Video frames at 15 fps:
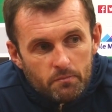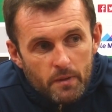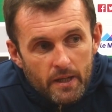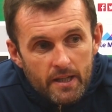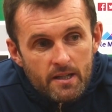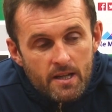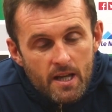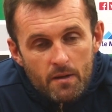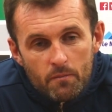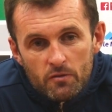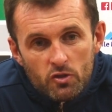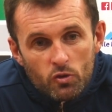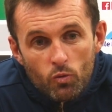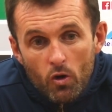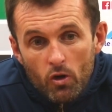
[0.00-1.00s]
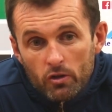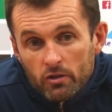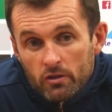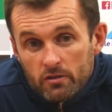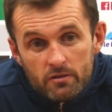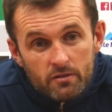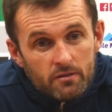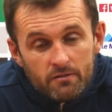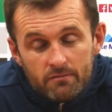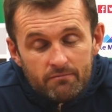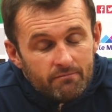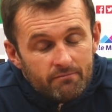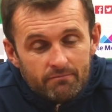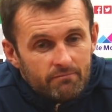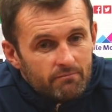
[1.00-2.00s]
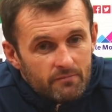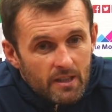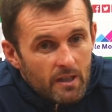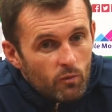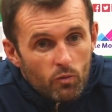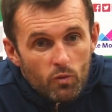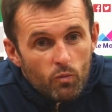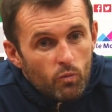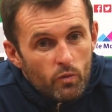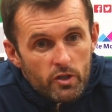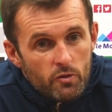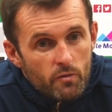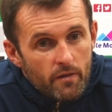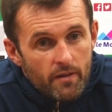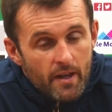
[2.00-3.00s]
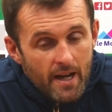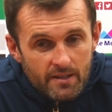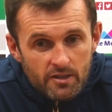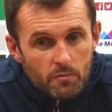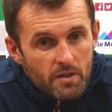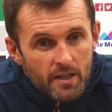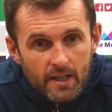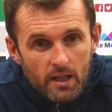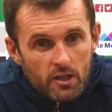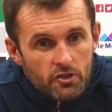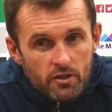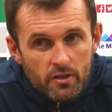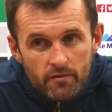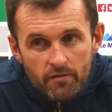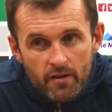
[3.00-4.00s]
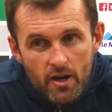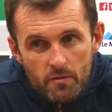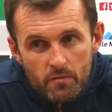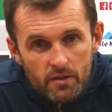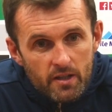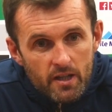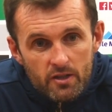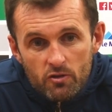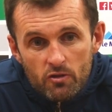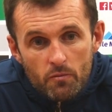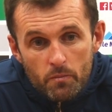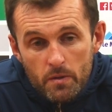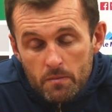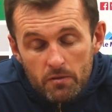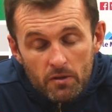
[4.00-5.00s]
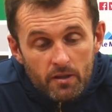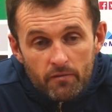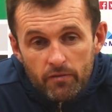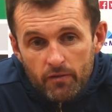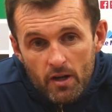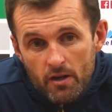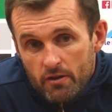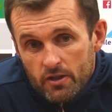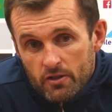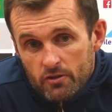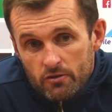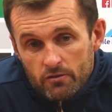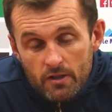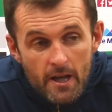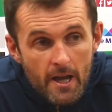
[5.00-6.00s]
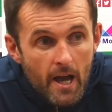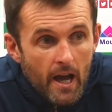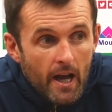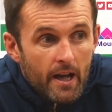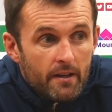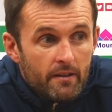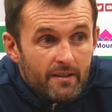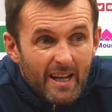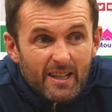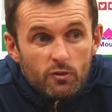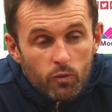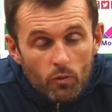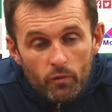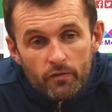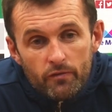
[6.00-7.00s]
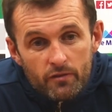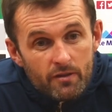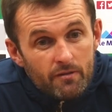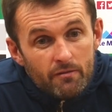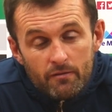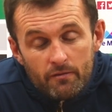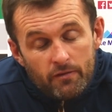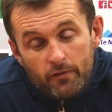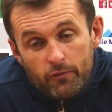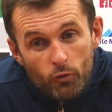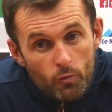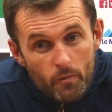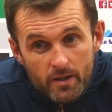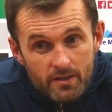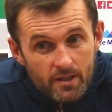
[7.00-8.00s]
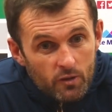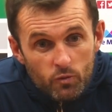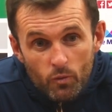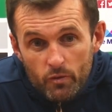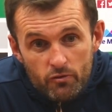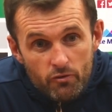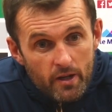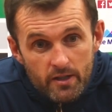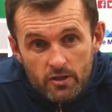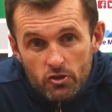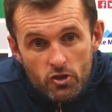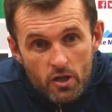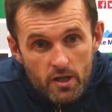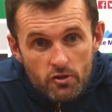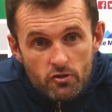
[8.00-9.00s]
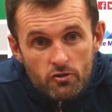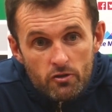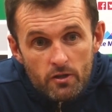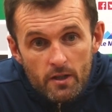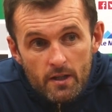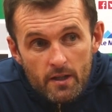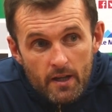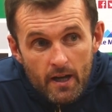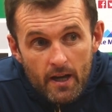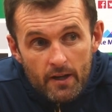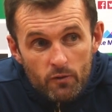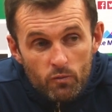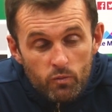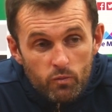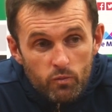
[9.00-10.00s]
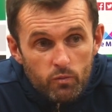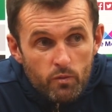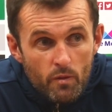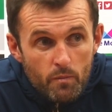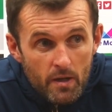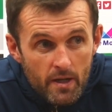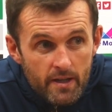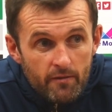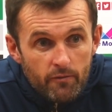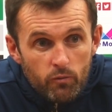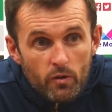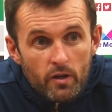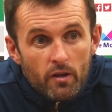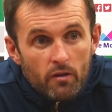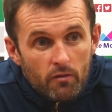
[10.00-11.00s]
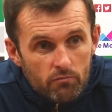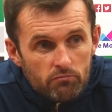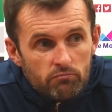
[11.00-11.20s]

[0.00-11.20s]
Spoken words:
big-named squad, because that won't win you in. There has to be a culture and environment here so that people can flourish. And that's what for 4 months, that's what we tried to change. And we believe we're